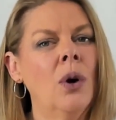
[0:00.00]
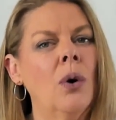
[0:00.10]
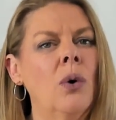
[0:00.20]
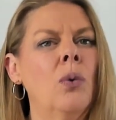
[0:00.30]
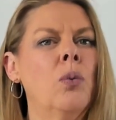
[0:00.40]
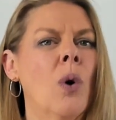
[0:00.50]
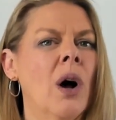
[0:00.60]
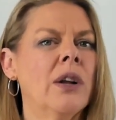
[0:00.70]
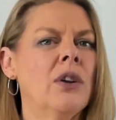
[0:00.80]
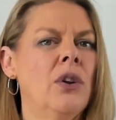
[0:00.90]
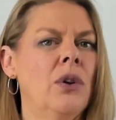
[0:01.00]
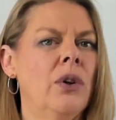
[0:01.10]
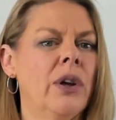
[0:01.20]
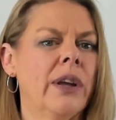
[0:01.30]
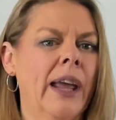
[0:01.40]
or what
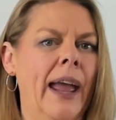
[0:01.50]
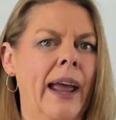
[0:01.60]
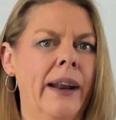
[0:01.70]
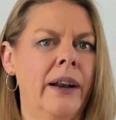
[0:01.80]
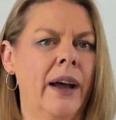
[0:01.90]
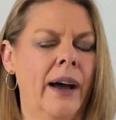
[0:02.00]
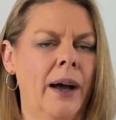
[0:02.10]
you can